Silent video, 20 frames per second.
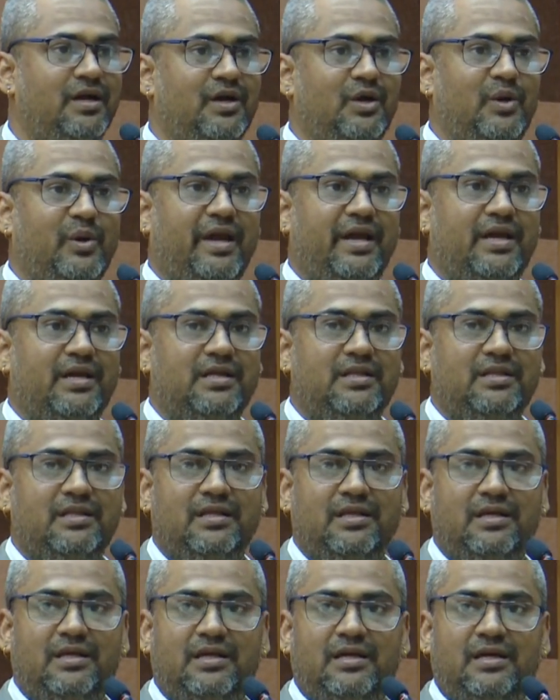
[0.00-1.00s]
Okay.
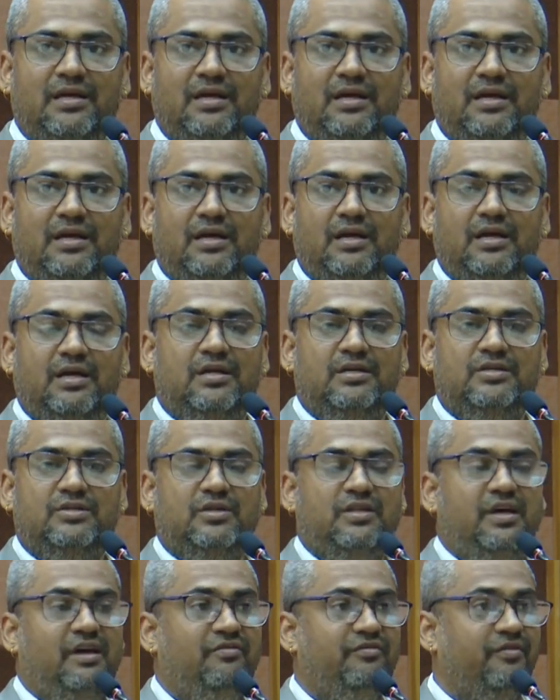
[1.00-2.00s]
So
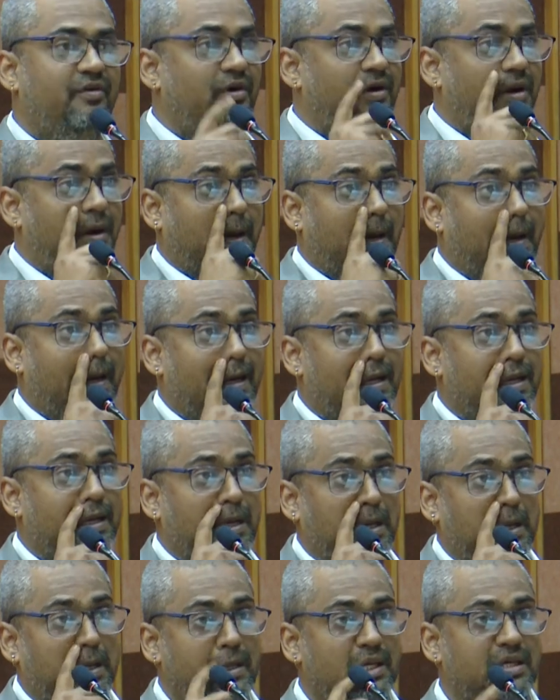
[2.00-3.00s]
therefore,
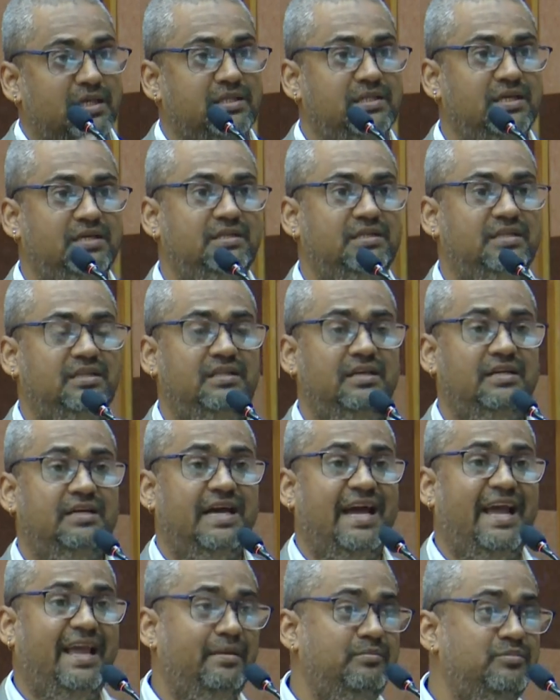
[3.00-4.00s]
the
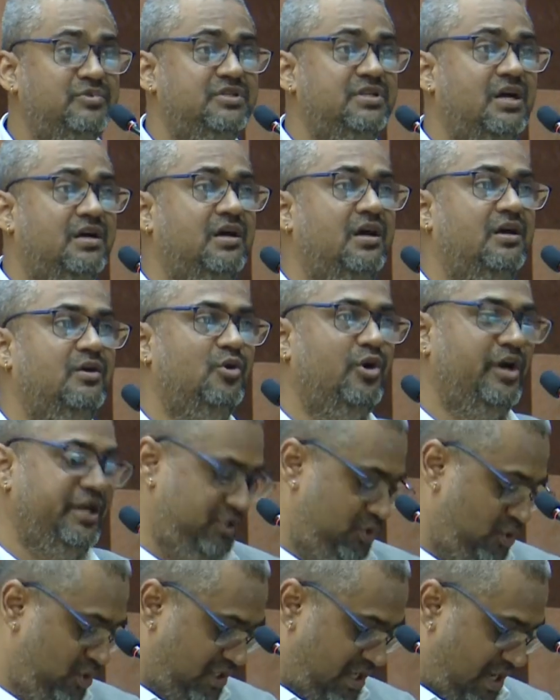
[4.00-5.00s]
times that are
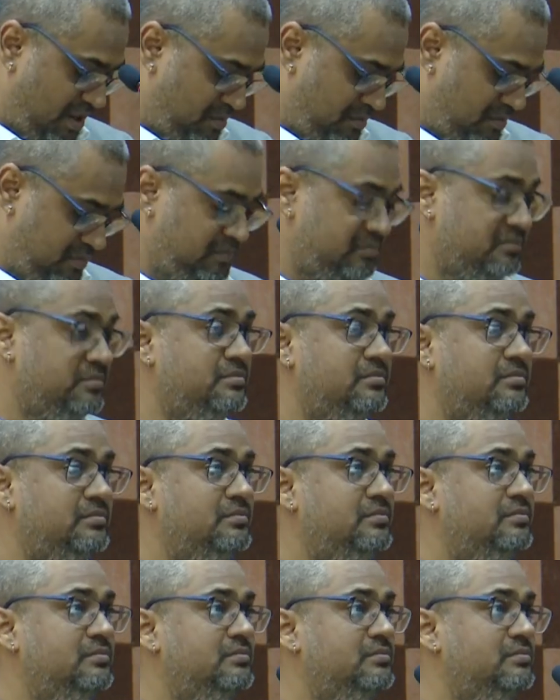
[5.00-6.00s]
going to come,
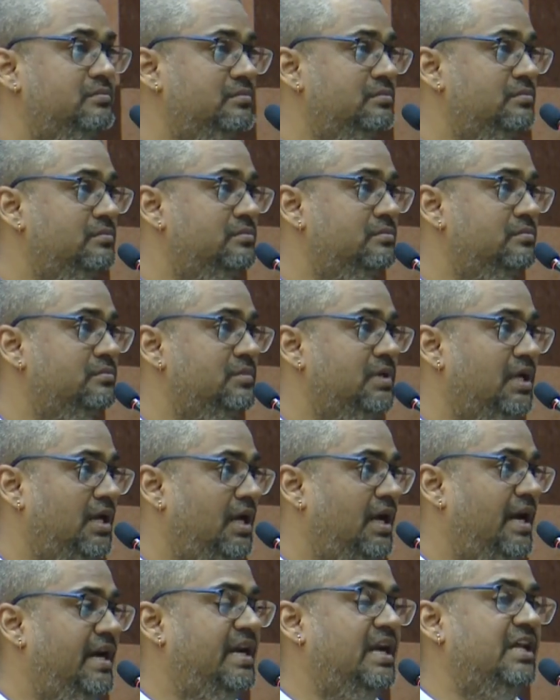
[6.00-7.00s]

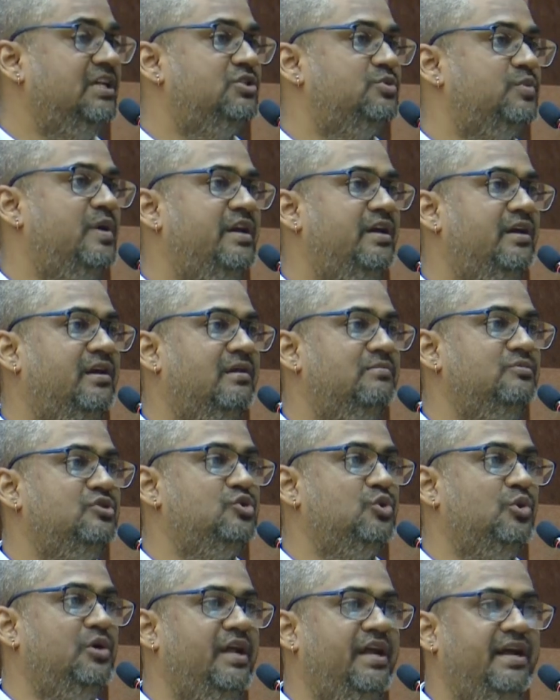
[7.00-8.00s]
at least when it comes
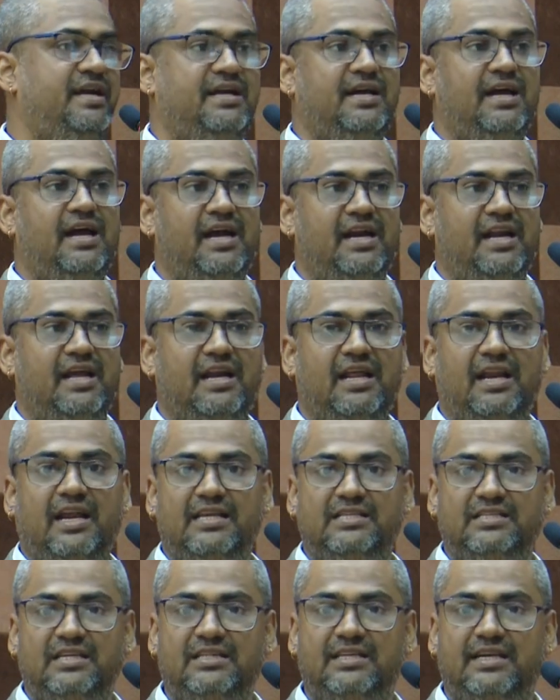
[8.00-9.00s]
to data and
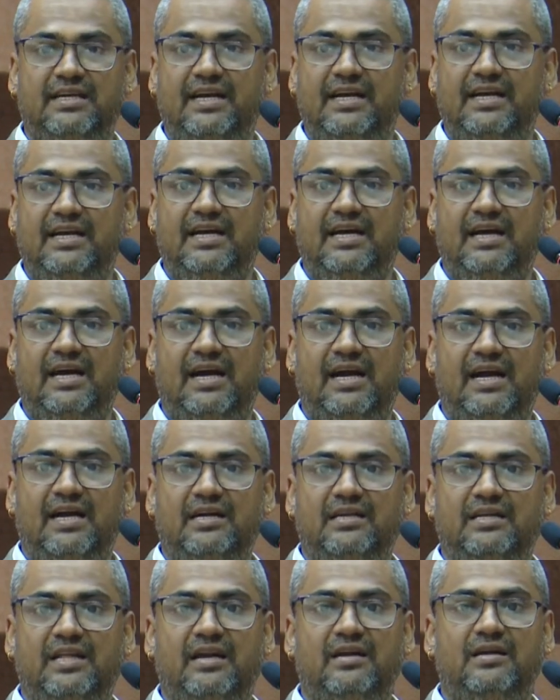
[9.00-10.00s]
analyzing the data
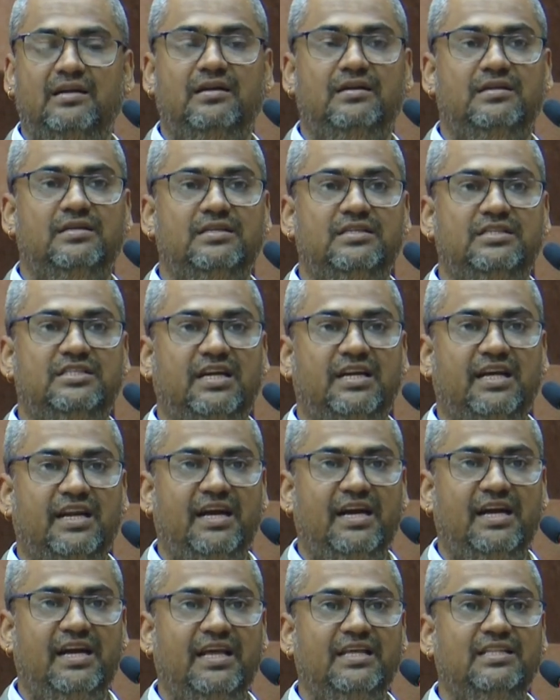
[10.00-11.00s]
and then
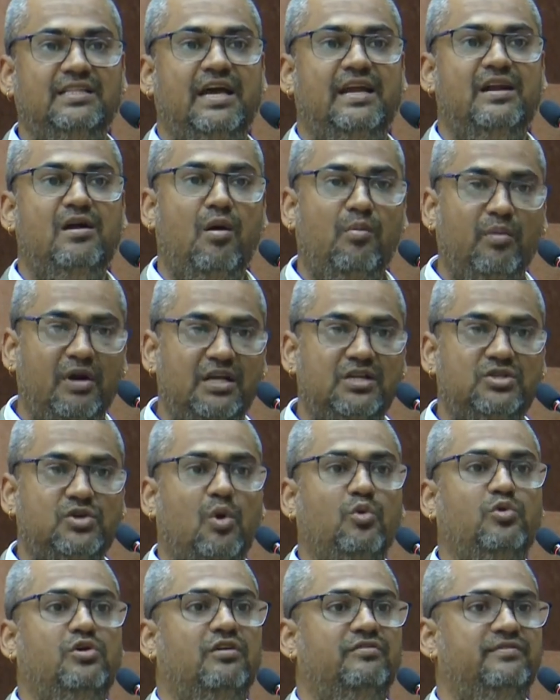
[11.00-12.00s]
generating the anomalies
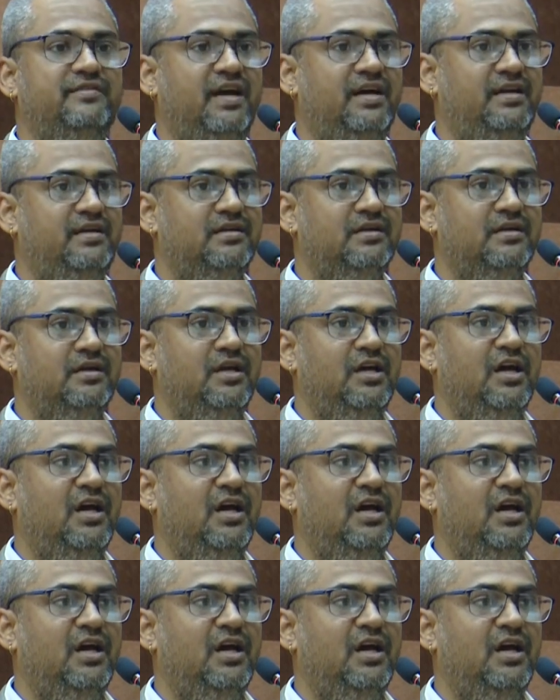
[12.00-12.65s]
out of that,